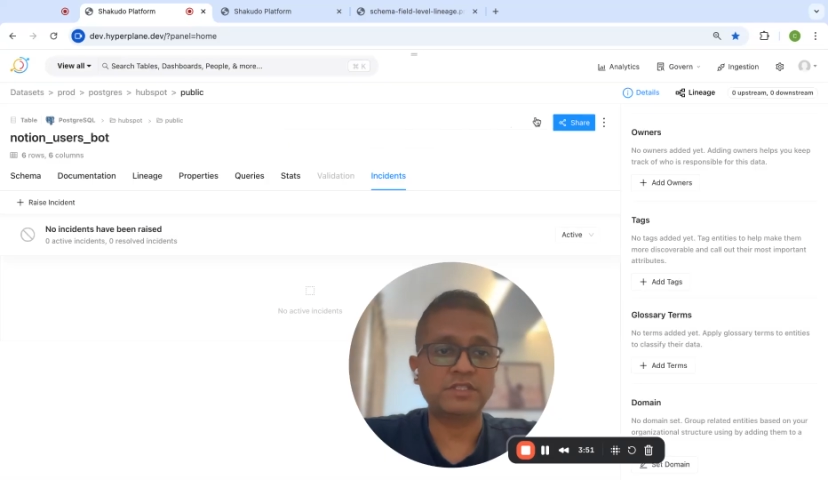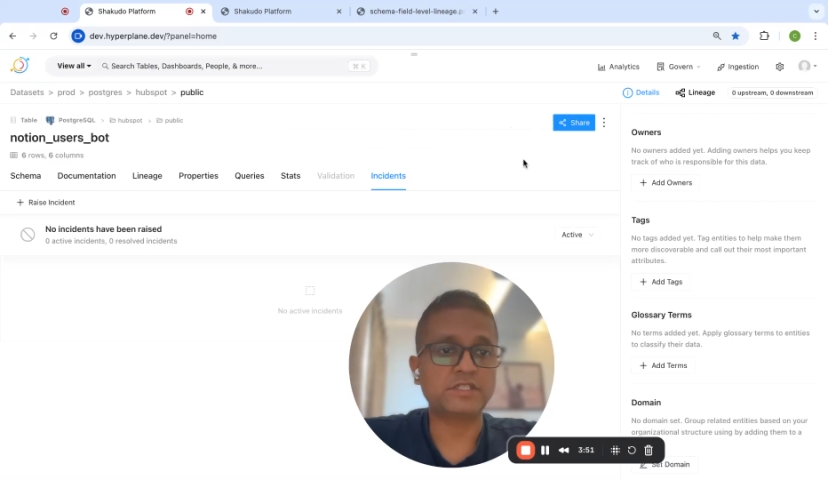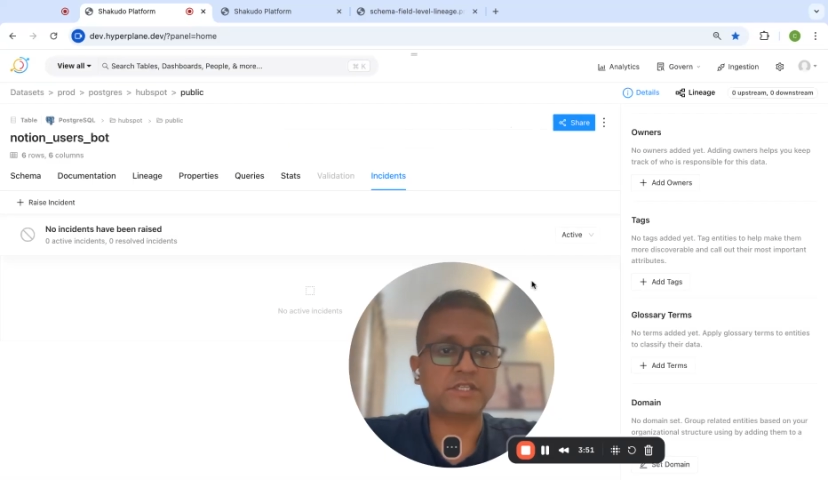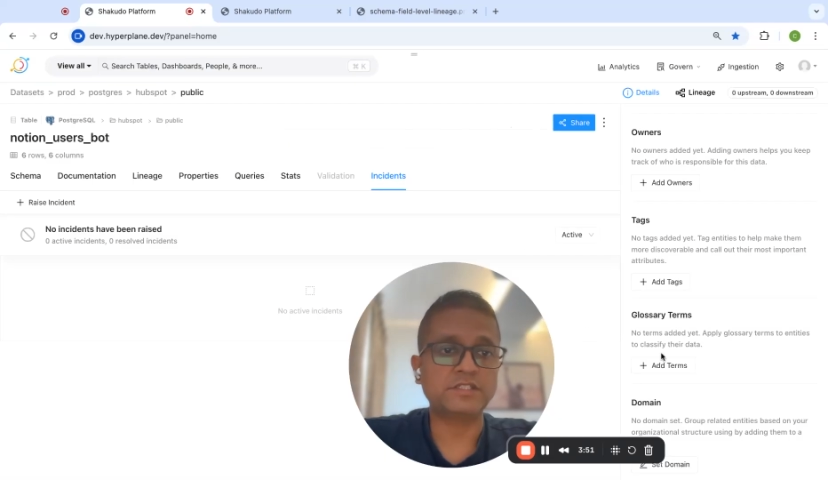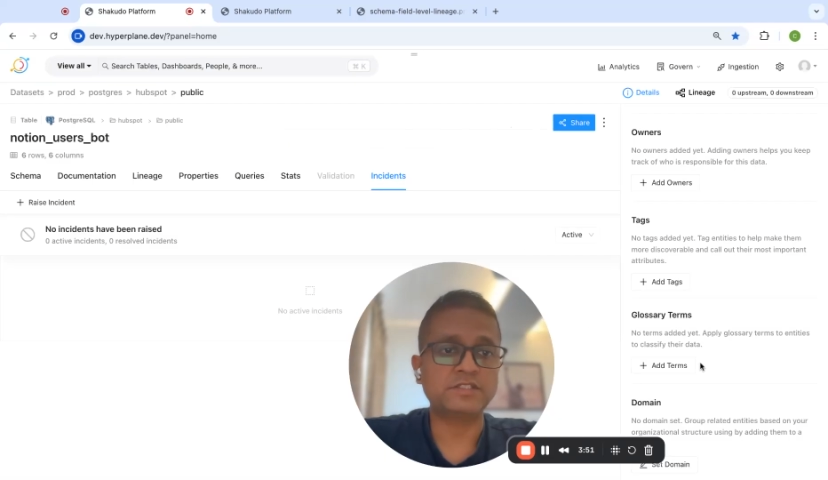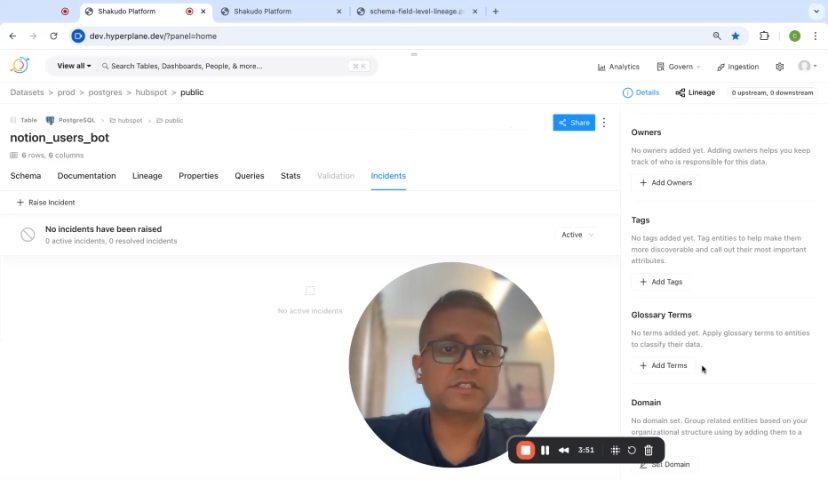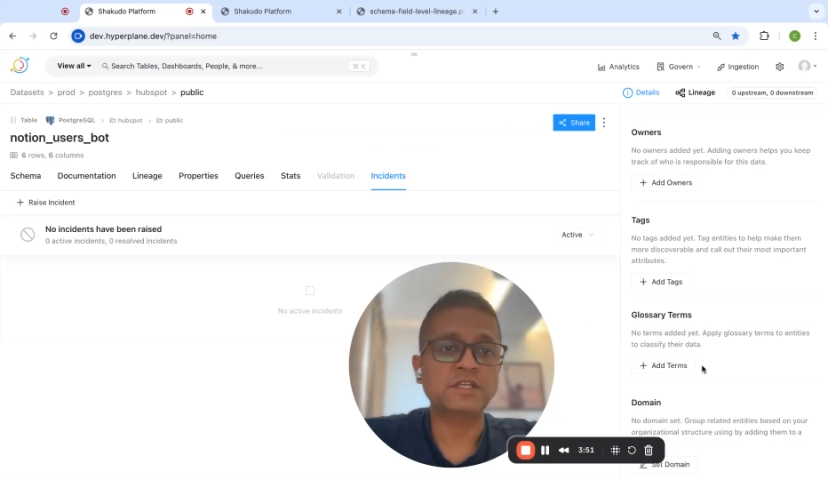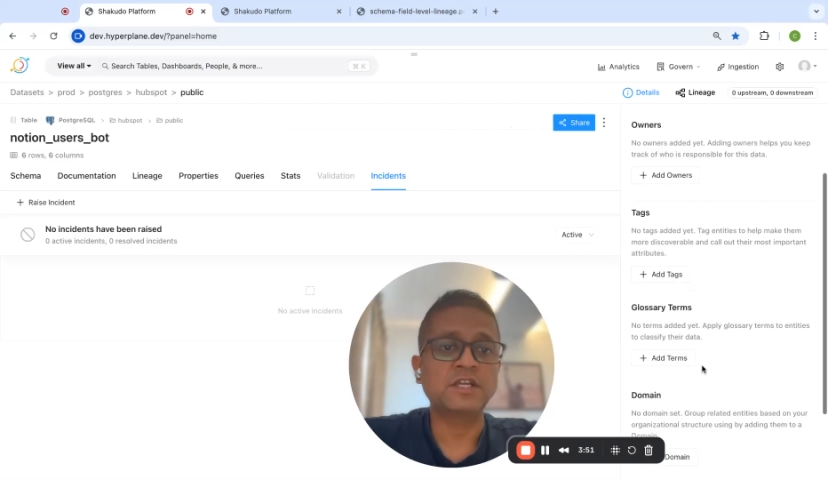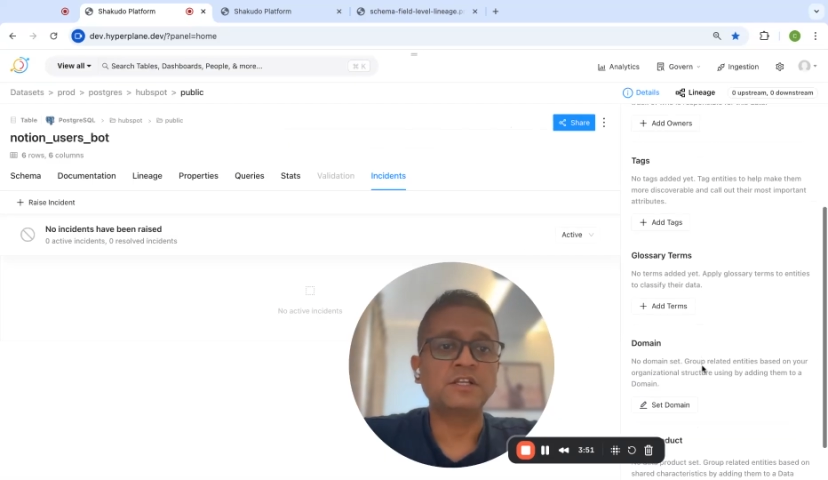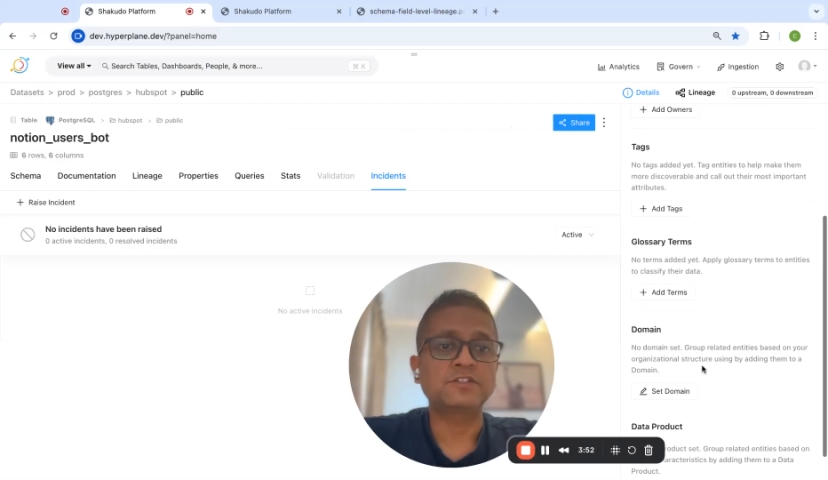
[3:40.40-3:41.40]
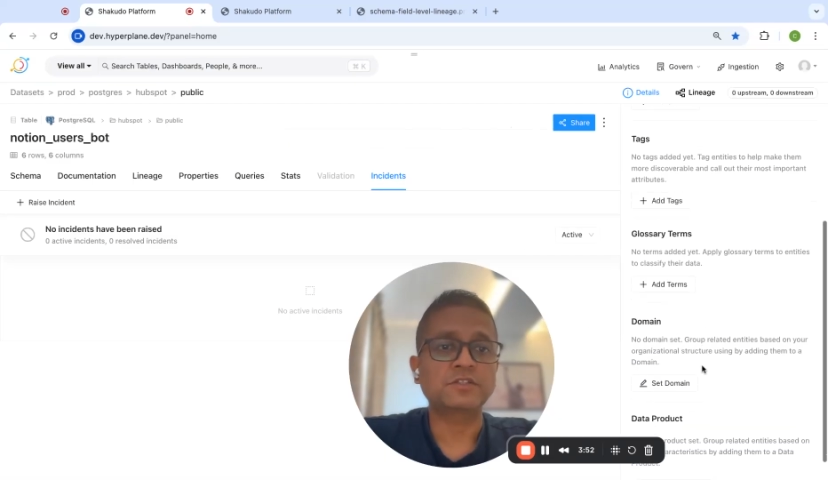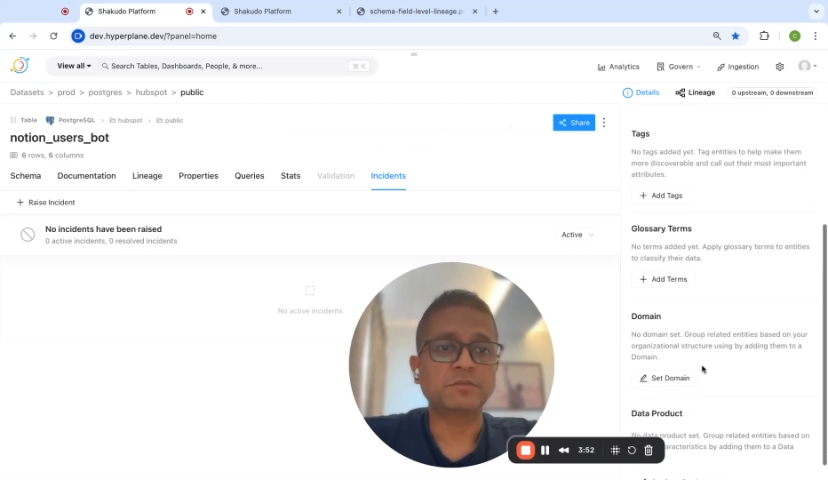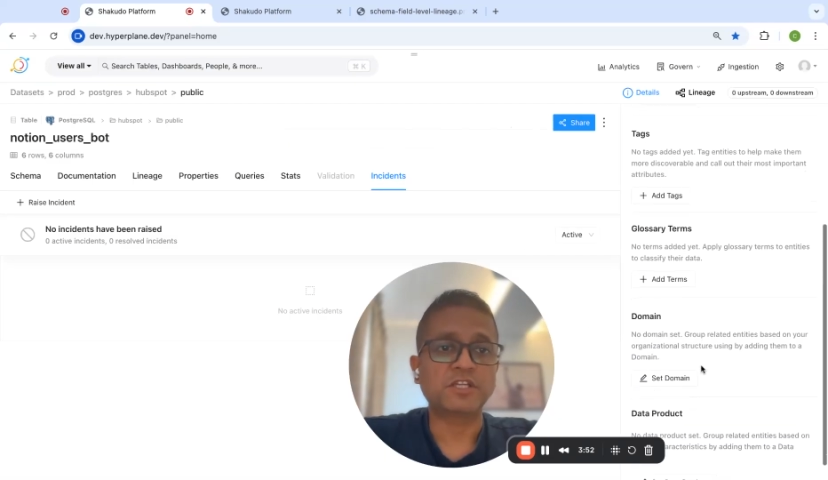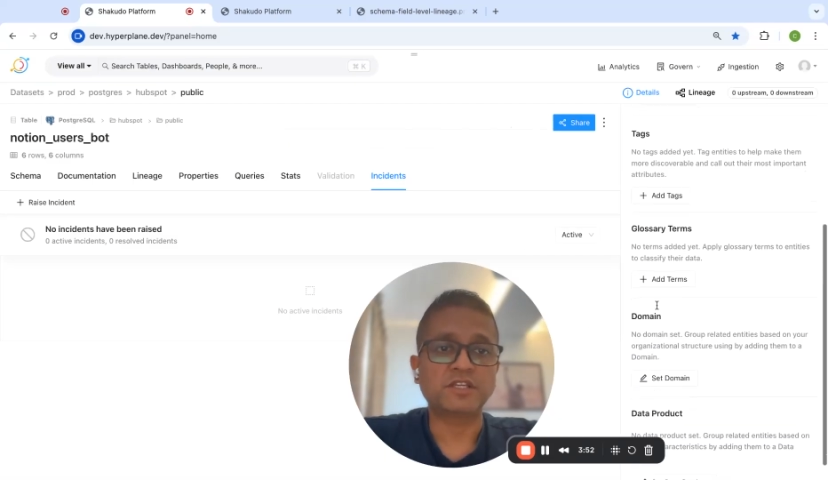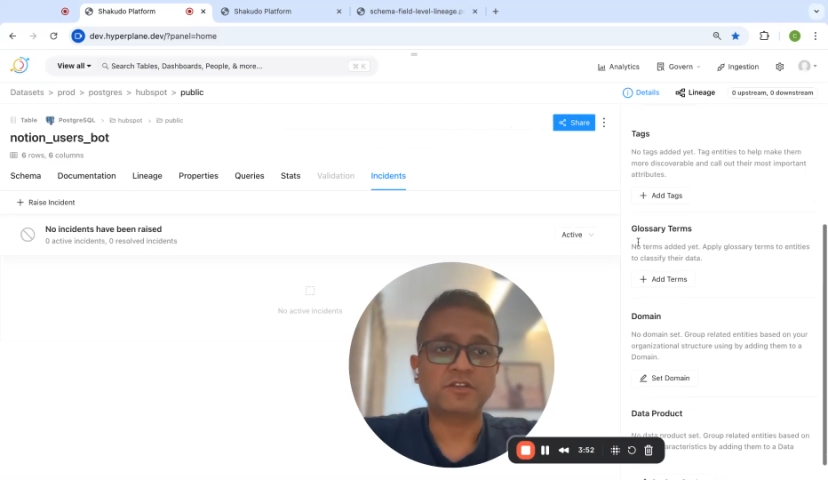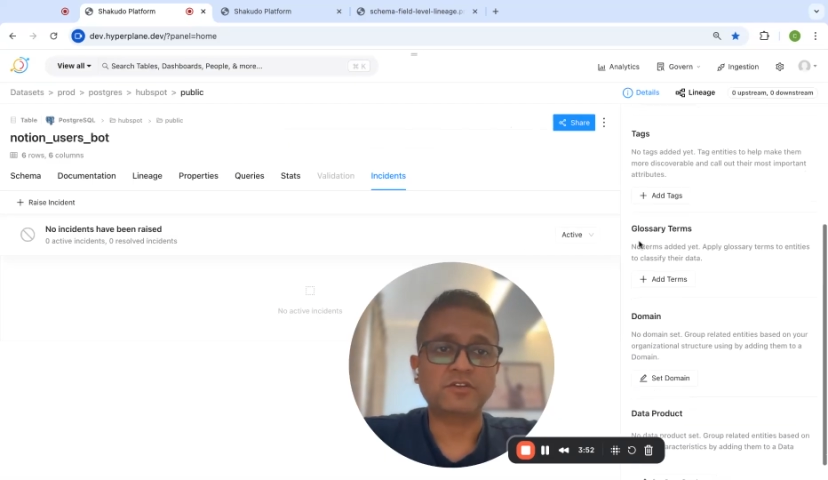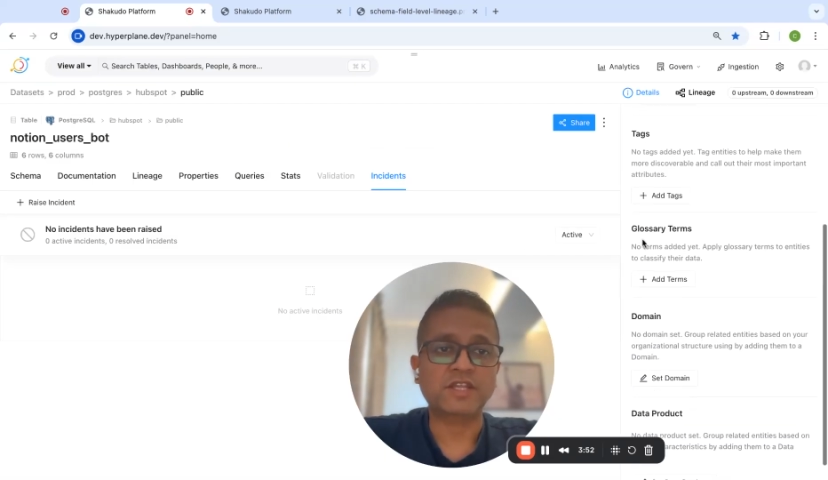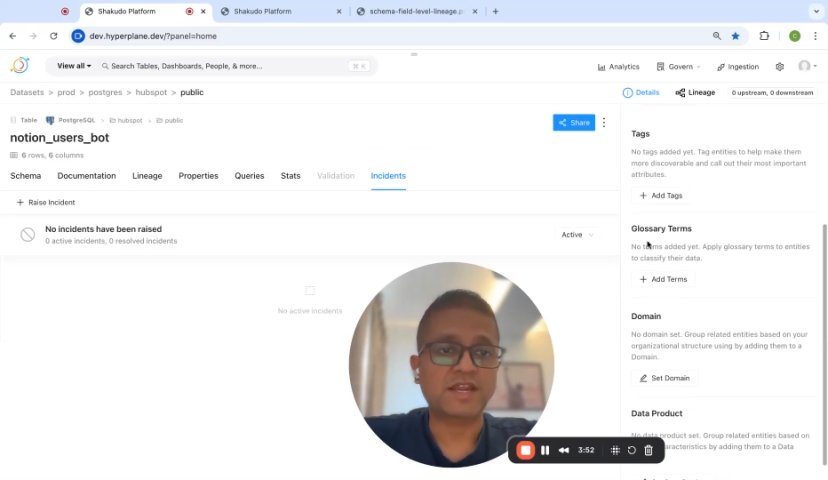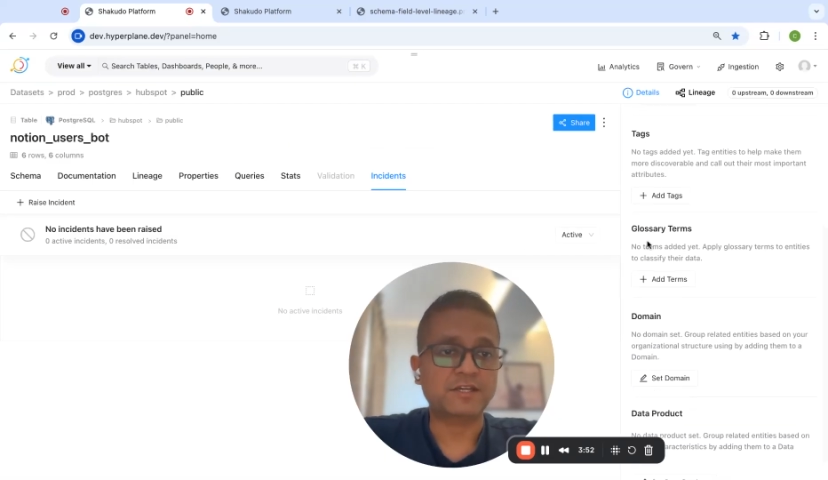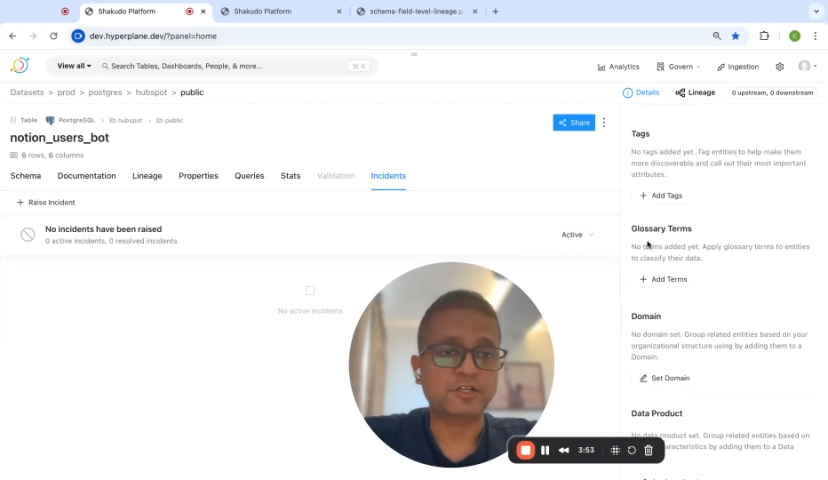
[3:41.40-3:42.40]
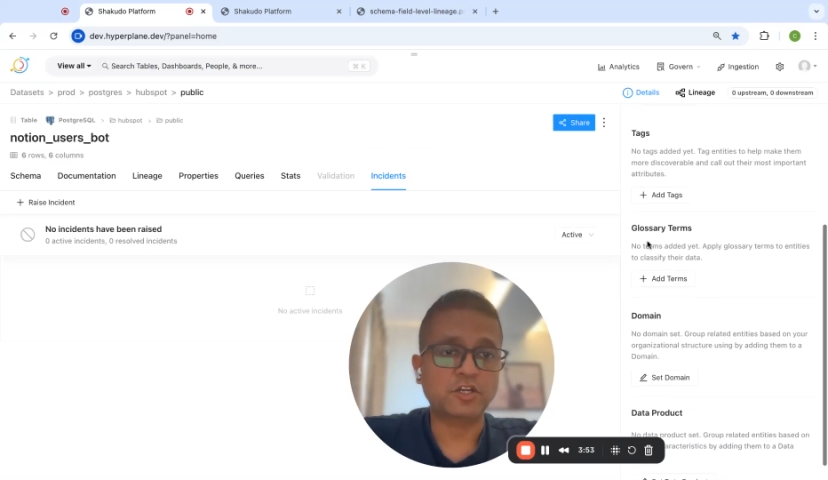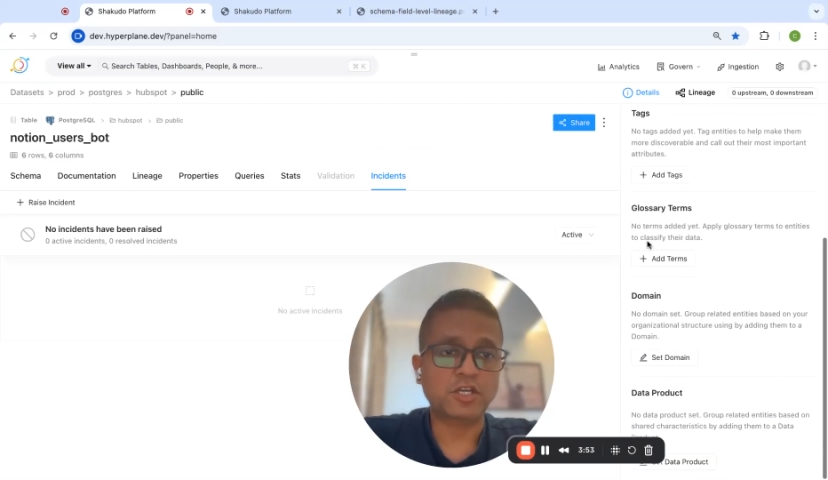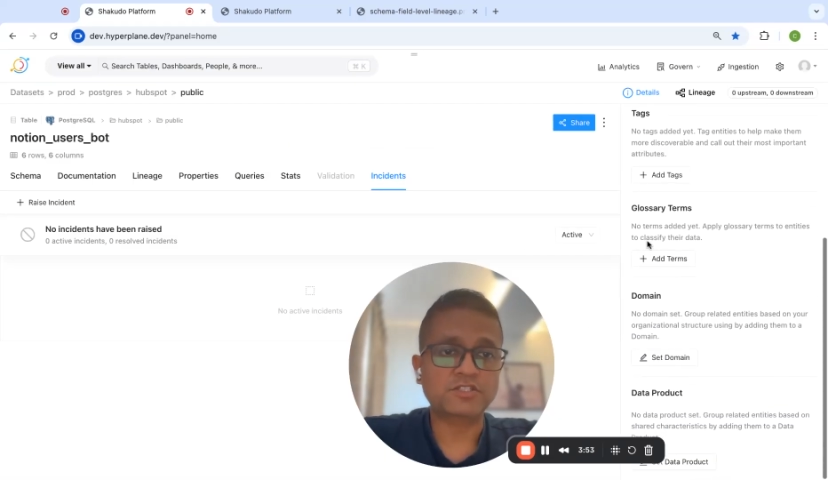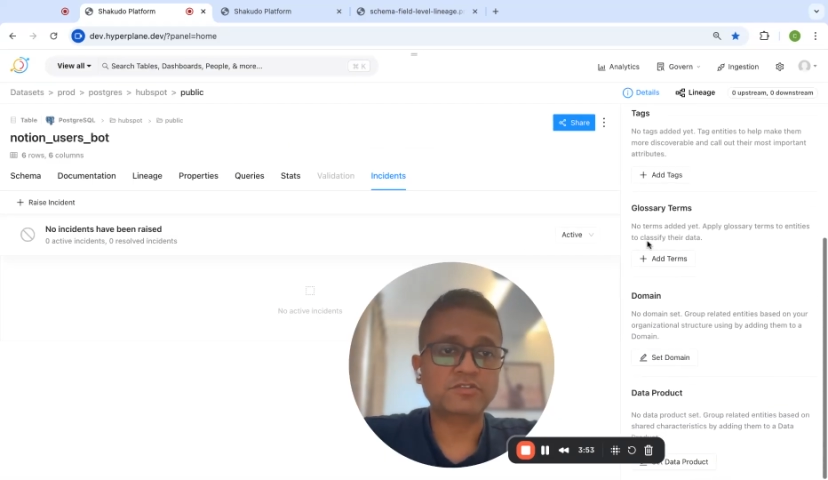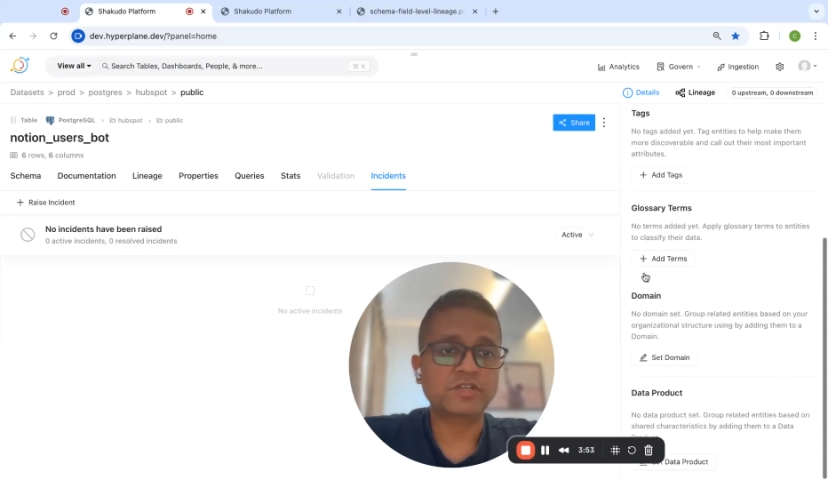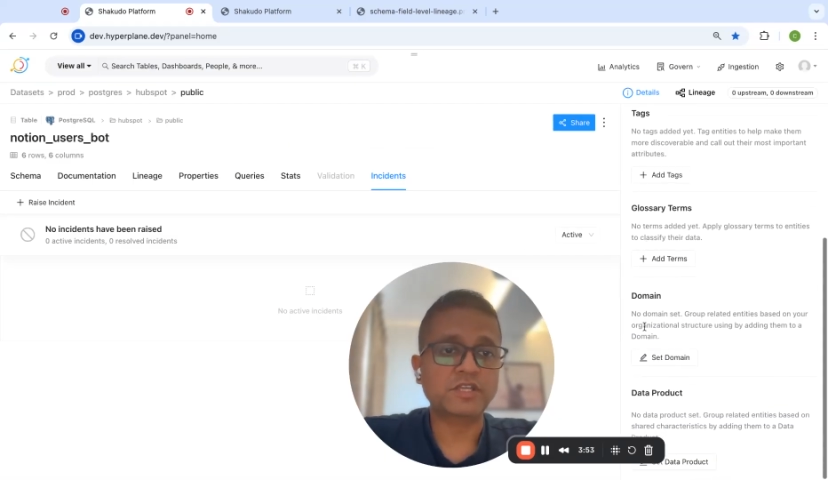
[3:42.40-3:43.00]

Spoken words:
details. Similarly, you can add glossary,